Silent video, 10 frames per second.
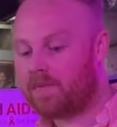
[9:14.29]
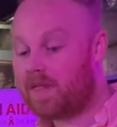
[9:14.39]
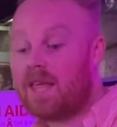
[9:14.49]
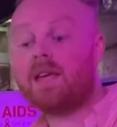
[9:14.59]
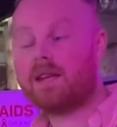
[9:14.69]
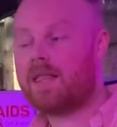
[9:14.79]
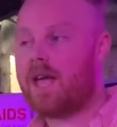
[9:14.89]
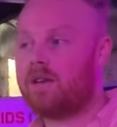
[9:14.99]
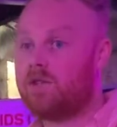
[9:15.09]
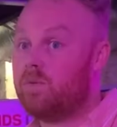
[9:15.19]
they can
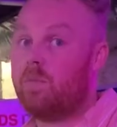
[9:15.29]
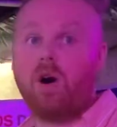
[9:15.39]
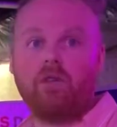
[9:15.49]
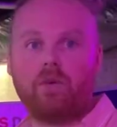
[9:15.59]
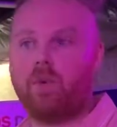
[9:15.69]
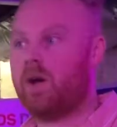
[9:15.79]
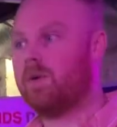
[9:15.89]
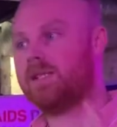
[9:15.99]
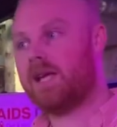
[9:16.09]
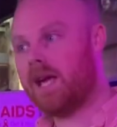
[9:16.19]
then do more and work
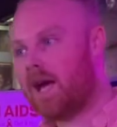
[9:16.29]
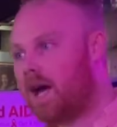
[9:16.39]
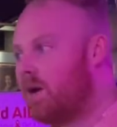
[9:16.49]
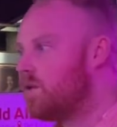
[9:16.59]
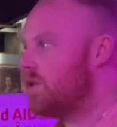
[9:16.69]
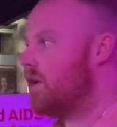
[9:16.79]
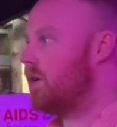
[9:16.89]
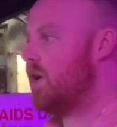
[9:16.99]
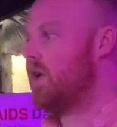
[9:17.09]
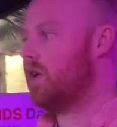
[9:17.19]
with Zahir House
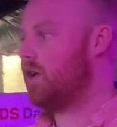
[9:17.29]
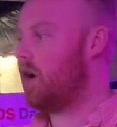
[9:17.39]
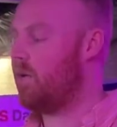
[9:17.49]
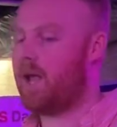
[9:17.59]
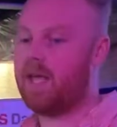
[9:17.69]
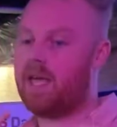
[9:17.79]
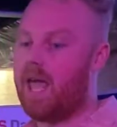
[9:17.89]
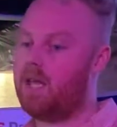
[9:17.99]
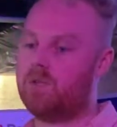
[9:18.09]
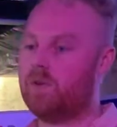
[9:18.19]
and, you know,
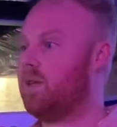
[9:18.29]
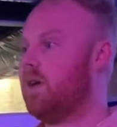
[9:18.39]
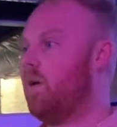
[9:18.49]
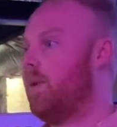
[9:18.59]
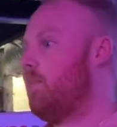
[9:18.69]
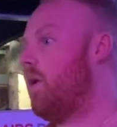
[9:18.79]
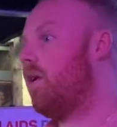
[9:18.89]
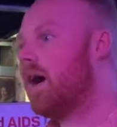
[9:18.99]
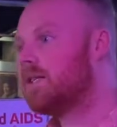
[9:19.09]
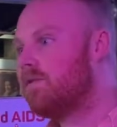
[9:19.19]
engage with a little bit
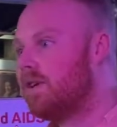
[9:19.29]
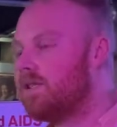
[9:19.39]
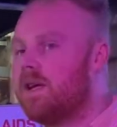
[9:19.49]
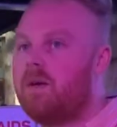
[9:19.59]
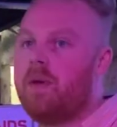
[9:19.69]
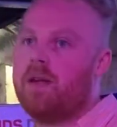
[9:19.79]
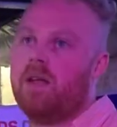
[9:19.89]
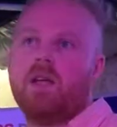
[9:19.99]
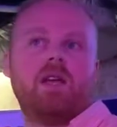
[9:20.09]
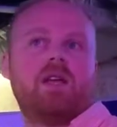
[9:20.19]
more activism and,
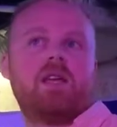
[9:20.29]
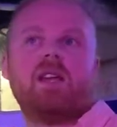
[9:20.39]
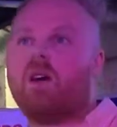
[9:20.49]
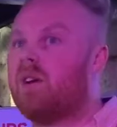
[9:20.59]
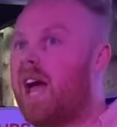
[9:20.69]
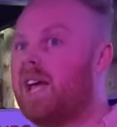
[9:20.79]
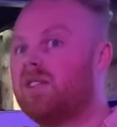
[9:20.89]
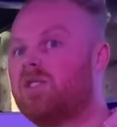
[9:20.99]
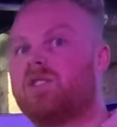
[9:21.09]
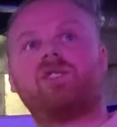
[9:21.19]
you know, kind
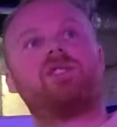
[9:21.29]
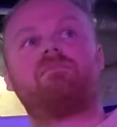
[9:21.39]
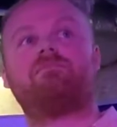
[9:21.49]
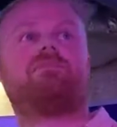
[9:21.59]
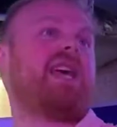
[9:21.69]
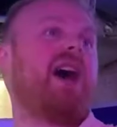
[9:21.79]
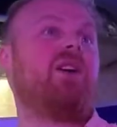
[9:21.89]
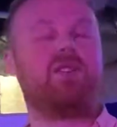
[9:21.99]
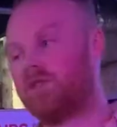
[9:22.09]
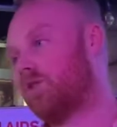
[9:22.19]
of just
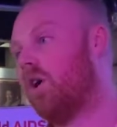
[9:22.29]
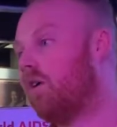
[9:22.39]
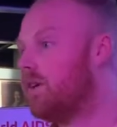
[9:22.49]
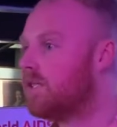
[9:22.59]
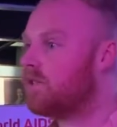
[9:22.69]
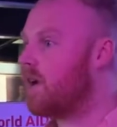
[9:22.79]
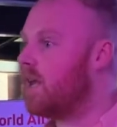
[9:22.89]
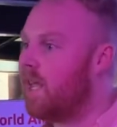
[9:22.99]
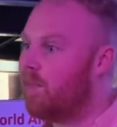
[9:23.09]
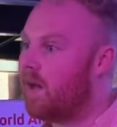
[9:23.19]
tell the stories and try
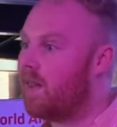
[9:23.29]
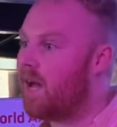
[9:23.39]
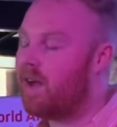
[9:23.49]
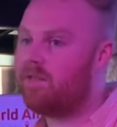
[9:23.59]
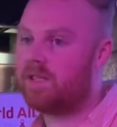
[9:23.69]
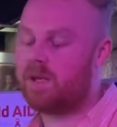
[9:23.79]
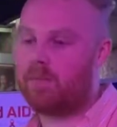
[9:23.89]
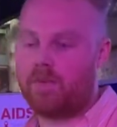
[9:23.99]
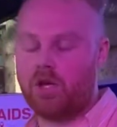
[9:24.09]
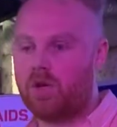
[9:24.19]
and keep it alive. There's a
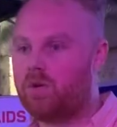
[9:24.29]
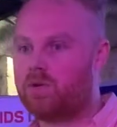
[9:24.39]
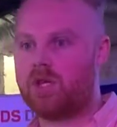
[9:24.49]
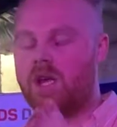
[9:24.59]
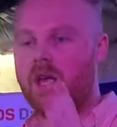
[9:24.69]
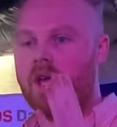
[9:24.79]
huge